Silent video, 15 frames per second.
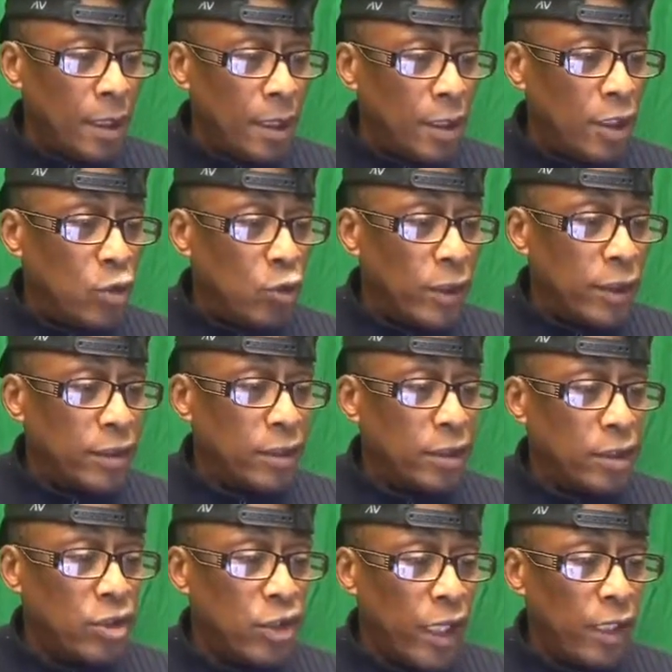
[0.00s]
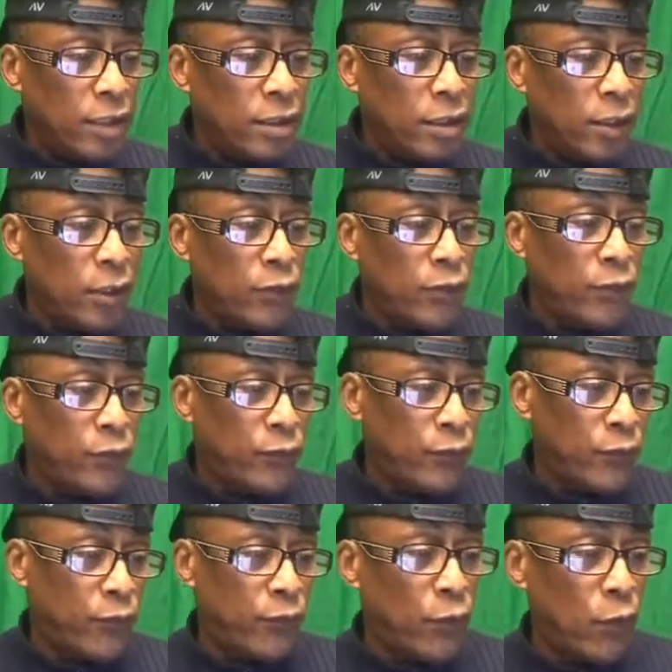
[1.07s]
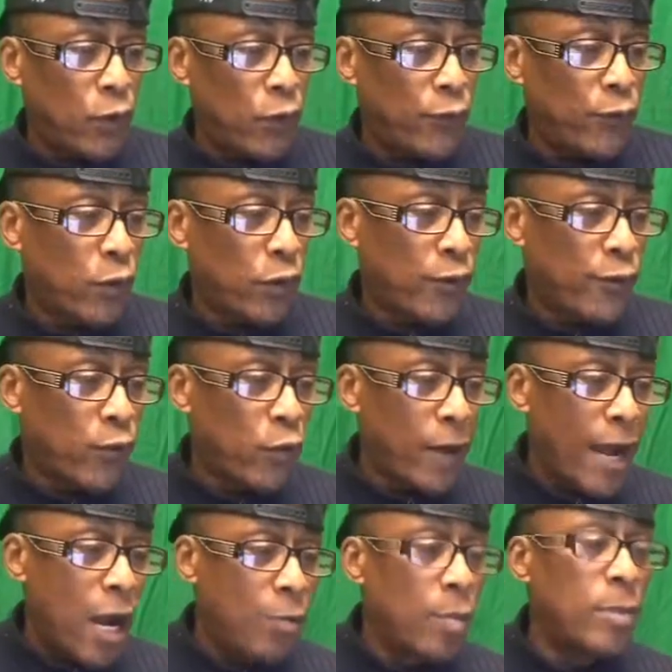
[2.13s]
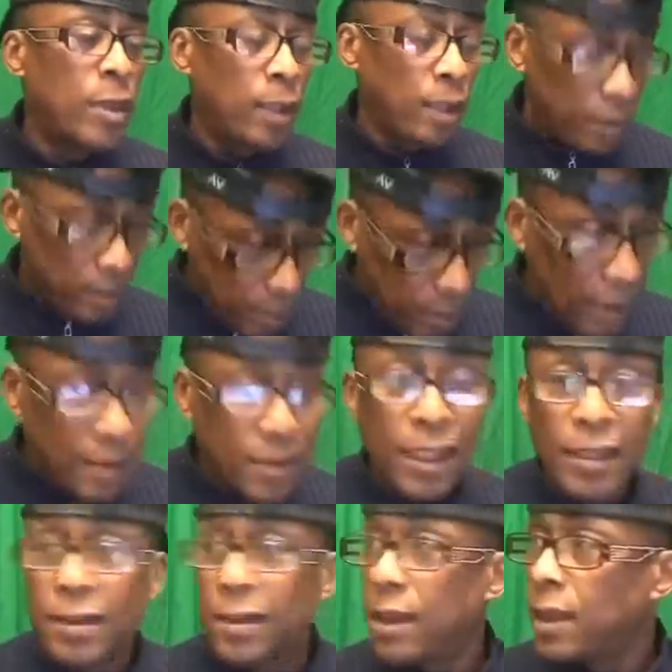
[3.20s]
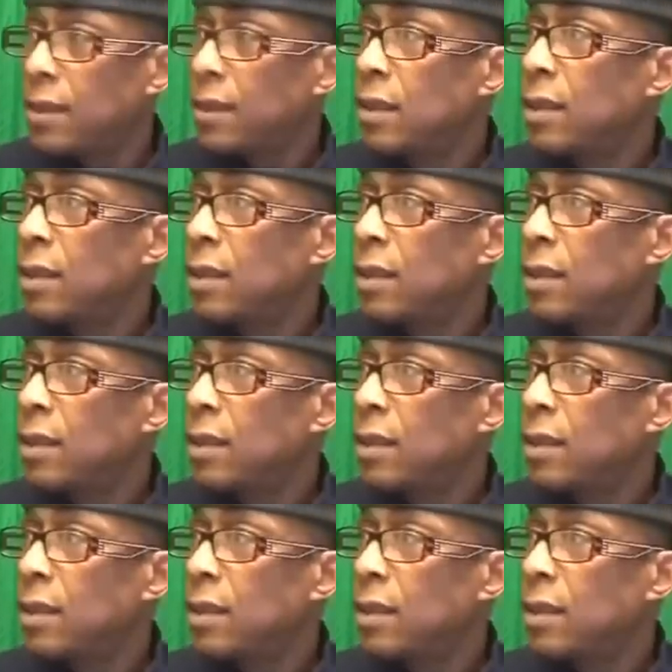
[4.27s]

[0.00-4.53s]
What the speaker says: Did you listen to Jay-Z's 444 album? Yes, I did.